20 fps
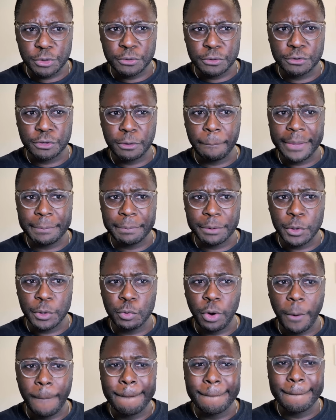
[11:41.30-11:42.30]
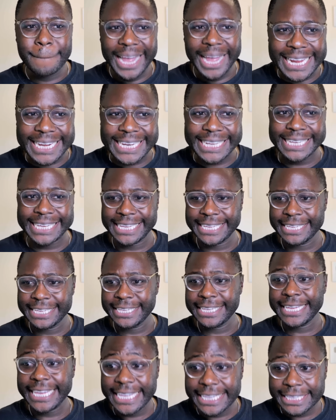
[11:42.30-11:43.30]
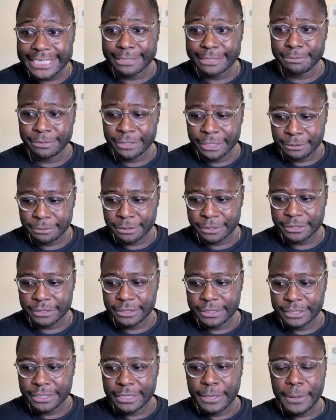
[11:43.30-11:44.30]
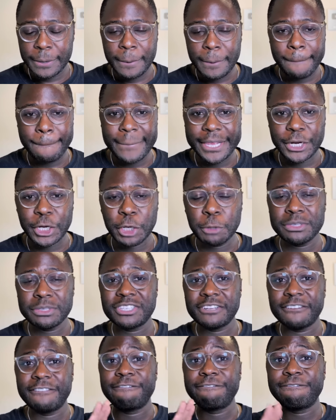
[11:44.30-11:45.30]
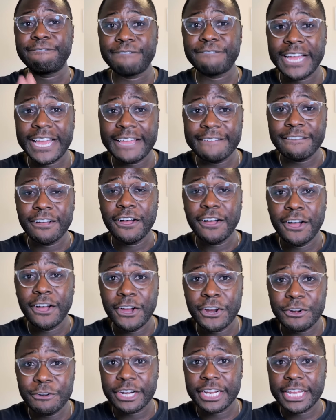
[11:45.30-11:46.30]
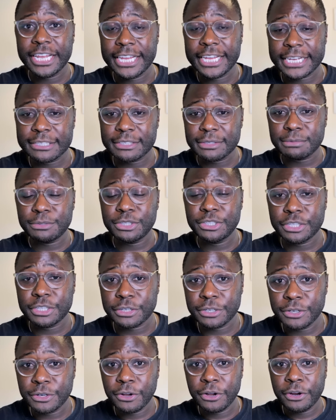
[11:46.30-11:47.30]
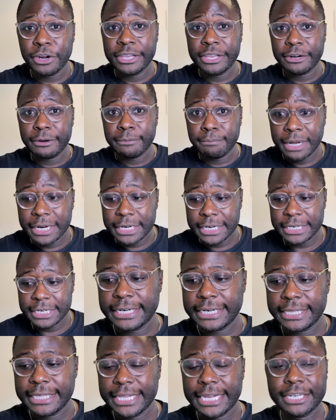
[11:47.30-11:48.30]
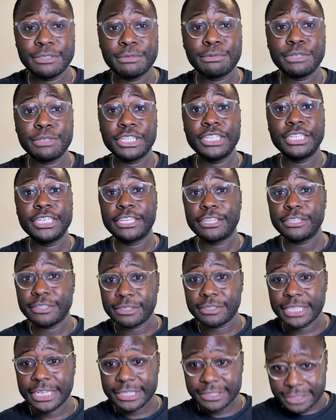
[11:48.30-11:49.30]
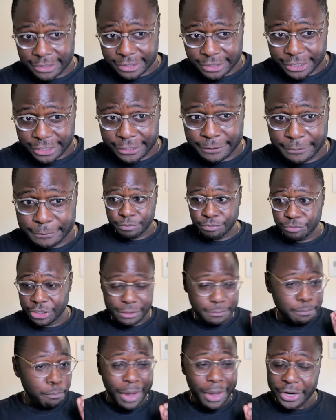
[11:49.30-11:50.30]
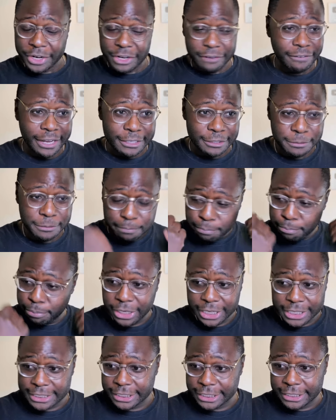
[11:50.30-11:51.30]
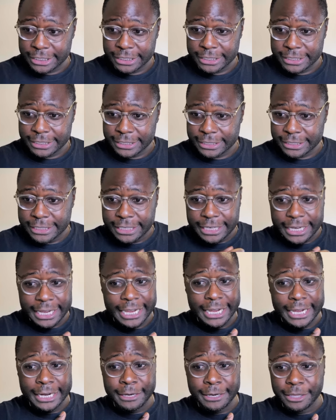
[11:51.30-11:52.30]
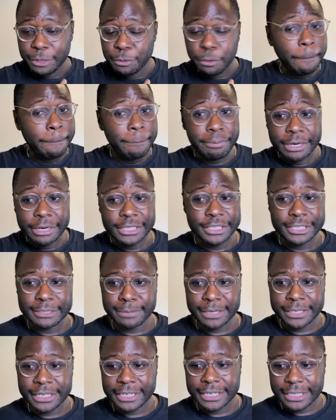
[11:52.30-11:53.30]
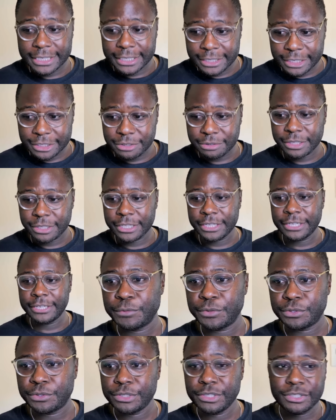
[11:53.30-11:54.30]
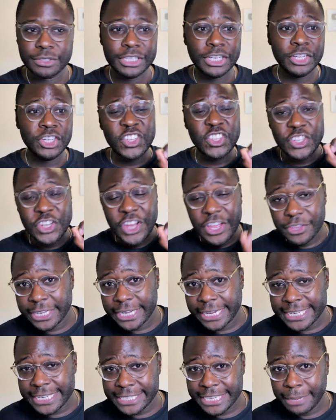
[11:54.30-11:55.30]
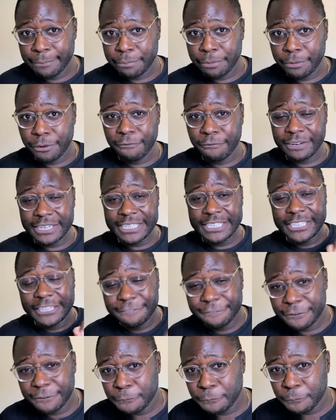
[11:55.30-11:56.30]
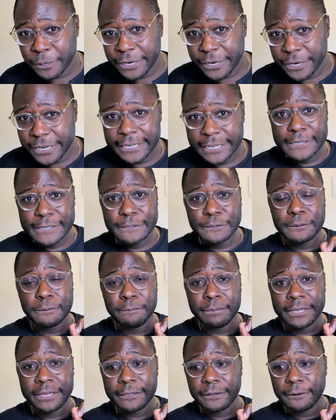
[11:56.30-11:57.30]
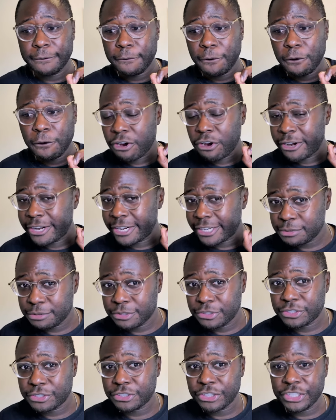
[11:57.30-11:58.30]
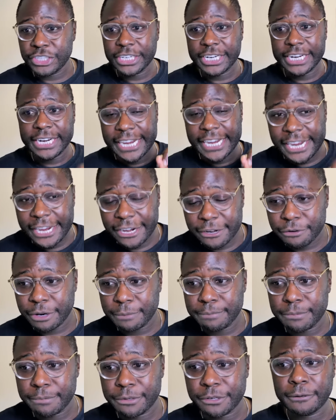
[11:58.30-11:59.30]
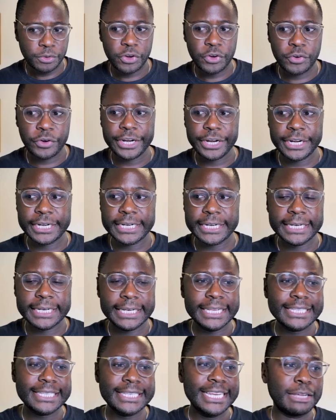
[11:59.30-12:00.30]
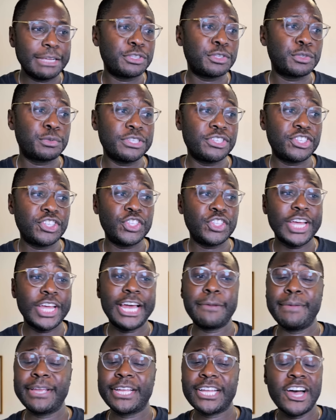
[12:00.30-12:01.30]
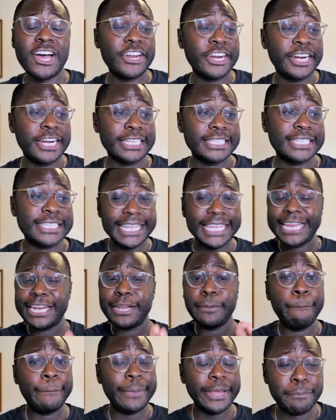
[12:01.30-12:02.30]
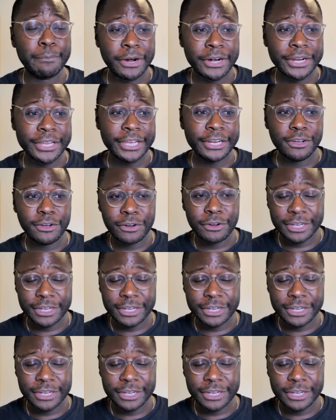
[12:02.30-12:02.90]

So people who are mining Helium Network made almost a 500x return on their money. That is ridiculous. That is insane. They just bought a device, plugged in, and they were printing money, literally. So this is another example of a different way to make over 100x return in crypto. All right, let's now switch to how to make 100x in a bear market on